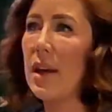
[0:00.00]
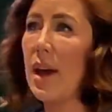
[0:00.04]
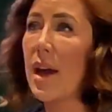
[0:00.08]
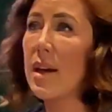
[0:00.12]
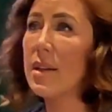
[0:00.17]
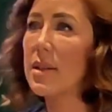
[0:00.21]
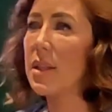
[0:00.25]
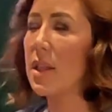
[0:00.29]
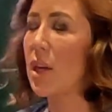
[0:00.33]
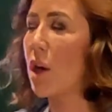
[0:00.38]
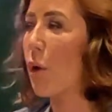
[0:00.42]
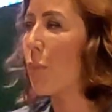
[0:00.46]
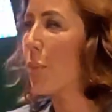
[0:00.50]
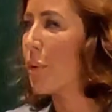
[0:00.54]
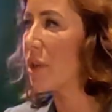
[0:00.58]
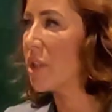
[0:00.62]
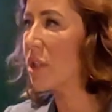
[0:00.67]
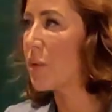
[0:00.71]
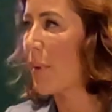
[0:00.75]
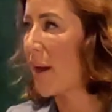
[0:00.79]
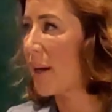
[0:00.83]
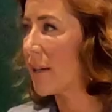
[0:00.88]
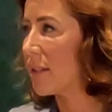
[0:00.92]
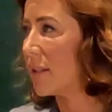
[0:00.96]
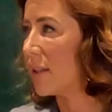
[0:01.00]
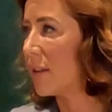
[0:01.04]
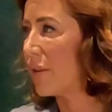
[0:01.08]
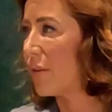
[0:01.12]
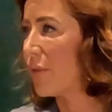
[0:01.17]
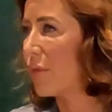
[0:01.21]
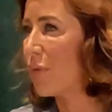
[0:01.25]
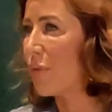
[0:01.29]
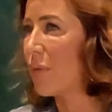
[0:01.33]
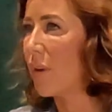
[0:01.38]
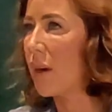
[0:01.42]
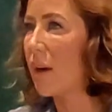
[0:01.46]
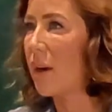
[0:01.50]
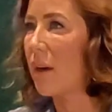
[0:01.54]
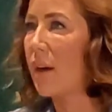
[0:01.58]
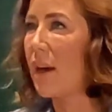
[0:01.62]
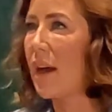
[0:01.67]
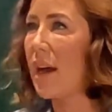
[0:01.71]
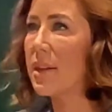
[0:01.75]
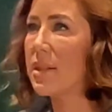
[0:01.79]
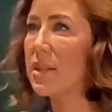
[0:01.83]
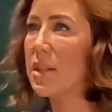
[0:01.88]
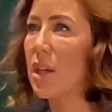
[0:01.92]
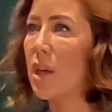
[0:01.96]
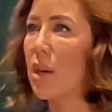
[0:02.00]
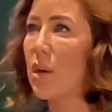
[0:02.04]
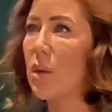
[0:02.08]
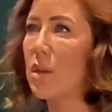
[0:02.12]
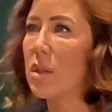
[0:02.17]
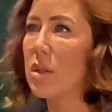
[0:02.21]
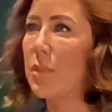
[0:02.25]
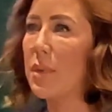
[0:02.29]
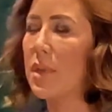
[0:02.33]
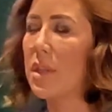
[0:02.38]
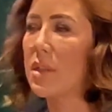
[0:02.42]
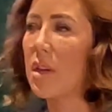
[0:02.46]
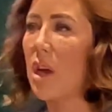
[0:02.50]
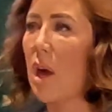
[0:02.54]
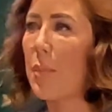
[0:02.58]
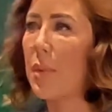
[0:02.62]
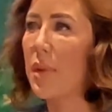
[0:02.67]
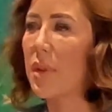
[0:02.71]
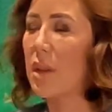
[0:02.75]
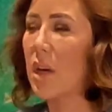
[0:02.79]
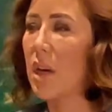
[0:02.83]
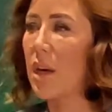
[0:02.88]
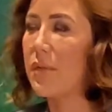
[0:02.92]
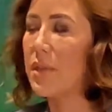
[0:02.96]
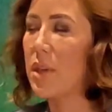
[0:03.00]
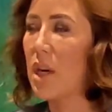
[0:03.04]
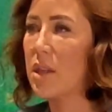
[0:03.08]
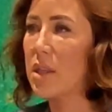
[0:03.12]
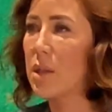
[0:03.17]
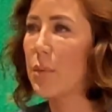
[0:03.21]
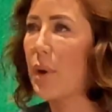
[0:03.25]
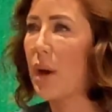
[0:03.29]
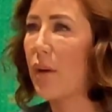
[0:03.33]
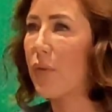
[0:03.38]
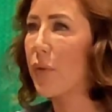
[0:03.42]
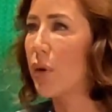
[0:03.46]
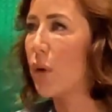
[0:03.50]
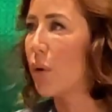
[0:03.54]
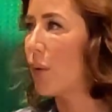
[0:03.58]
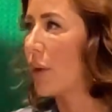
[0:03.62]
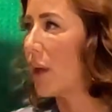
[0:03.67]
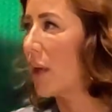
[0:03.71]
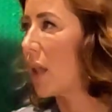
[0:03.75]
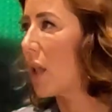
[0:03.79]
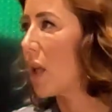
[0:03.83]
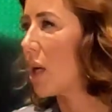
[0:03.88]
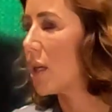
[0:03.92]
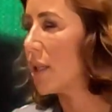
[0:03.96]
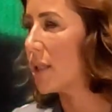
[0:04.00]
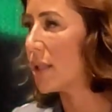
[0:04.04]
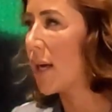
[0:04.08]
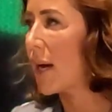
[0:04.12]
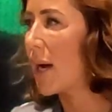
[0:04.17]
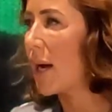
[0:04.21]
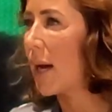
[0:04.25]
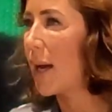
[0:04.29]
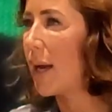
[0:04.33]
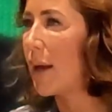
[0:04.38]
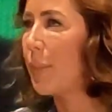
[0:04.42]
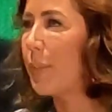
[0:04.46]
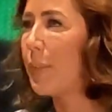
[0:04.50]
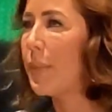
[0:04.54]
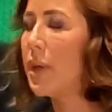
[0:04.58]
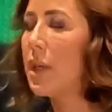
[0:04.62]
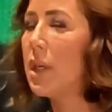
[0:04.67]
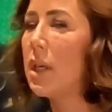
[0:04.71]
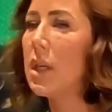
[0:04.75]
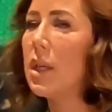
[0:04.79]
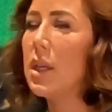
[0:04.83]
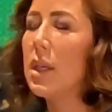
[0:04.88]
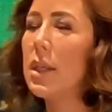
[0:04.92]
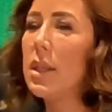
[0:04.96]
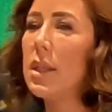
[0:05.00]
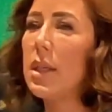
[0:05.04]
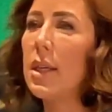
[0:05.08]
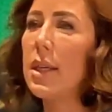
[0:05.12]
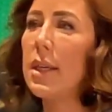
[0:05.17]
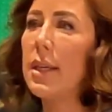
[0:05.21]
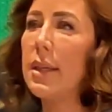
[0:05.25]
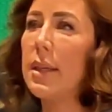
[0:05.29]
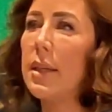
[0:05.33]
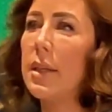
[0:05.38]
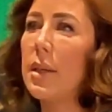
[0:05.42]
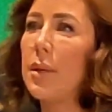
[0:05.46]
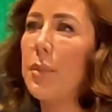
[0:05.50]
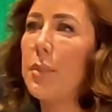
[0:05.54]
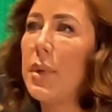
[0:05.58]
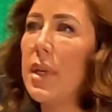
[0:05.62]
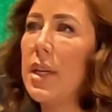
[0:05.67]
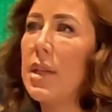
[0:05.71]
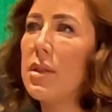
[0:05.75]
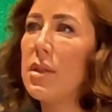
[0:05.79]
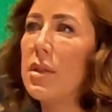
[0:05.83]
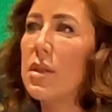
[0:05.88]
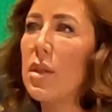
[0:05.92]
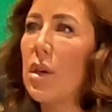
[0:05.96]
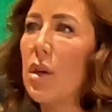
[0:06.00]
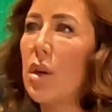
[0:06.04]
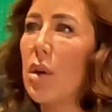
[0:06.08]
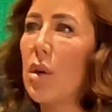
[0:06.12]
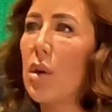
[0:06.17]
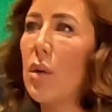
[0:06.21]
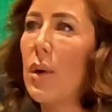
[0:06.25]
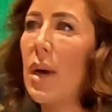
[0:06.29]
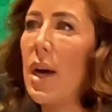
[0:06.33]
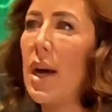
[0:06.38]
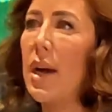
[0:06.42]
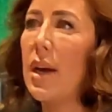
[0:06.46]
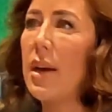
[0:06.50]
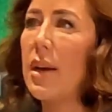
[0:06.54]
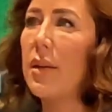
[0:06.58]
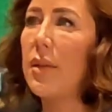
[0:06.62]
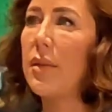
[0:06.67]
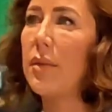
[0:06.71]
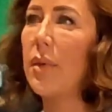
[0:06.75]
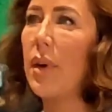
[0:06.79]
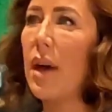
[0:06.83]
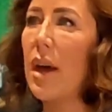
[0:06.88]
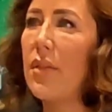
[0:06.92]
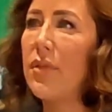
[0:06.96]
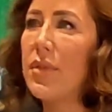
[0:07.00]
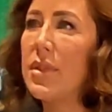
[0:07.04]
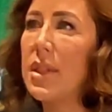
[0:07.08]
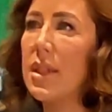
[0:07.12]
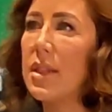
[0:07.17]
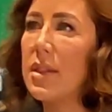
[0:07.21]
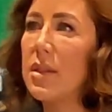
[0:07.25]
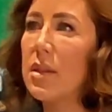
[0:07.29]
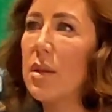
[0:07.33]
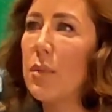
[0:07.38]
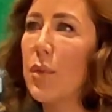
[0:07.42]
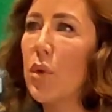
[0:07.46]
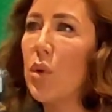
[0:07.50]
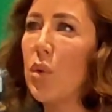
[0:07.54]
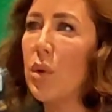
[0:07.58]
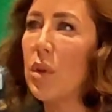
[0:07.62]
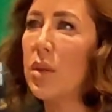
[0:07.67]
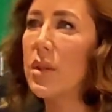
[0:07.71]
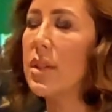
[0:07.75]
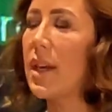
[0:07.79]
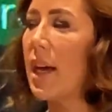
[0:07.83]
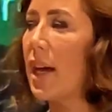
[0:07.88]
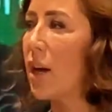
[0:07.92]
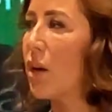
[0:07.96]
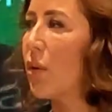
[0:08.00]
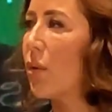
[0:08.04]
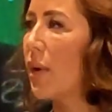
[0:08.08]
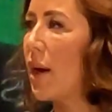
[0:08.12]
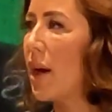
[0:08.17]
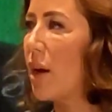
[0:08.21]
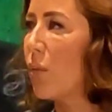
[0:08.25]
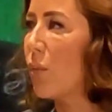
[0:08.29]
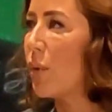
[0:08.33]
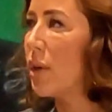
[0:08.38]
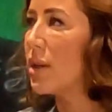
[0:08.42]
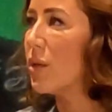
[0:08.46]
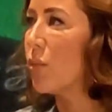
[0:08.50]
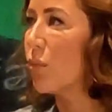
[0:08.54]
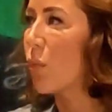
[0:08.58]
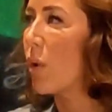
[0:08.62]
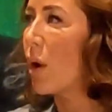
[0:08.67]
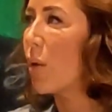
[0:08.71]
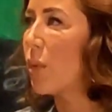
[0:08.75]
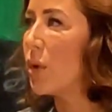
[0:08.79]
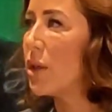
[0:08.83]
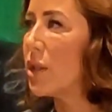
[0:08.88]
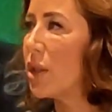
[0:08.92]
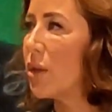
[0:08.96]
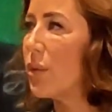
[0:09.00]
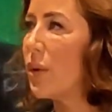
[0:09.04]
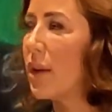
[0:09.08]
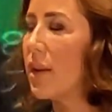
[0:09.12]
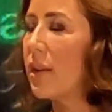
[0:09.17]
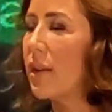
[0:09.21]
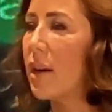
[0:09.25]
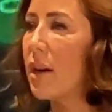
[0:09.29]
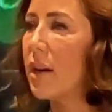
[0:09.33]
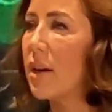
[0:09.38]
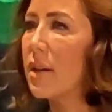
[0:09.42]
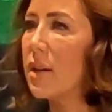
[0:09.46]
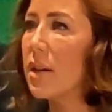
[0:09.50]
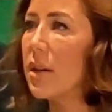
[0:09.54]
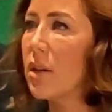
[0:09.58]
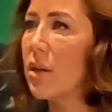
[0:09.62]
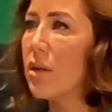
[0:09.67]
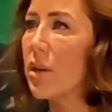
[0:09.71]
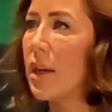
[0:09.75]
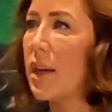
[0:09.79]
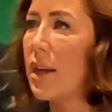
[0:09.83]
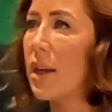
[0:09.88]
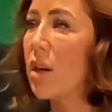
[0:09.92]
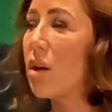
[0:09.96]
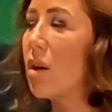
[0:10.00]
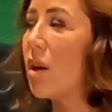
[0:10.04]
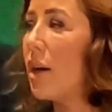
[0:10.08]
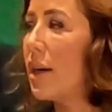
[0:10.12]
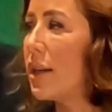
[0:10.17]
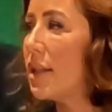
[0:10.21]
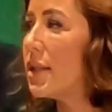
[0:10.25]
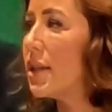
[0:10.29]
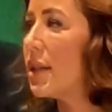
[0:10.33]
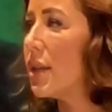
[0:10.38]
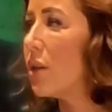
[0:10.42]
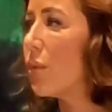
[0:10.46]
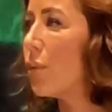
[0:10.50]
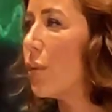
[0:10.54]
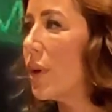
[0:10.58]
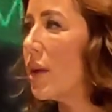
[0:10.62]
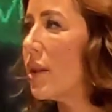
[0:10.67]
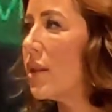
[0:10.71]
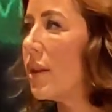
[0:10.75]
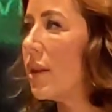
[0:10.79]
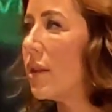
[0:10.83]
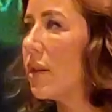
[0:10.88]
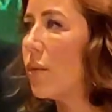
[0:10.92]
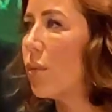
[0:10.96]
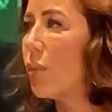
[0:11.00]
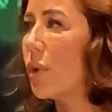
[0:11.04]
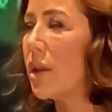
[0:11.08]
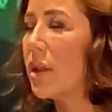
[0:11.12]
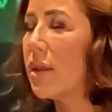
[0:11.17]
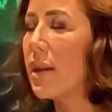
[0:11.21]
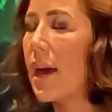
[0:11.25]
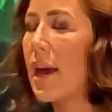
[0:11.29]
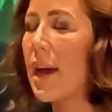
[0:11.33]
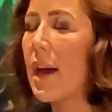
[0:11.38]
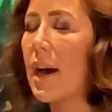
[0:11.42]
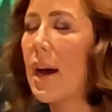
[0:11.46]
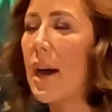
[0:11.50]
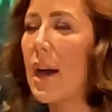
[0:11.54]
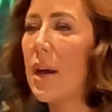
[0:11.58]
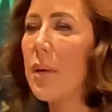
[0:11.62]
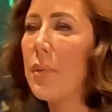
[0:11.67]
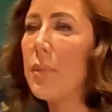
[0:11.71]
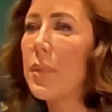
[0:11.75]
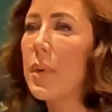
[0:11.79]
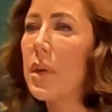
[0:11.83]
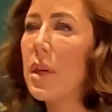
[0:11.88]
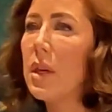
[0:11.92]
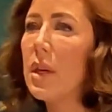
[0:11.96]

SEO perspective. SEO has been a topic that I've talked about for a really long time. And so I've seen some cool tech around what we're doing there and creating content with AI.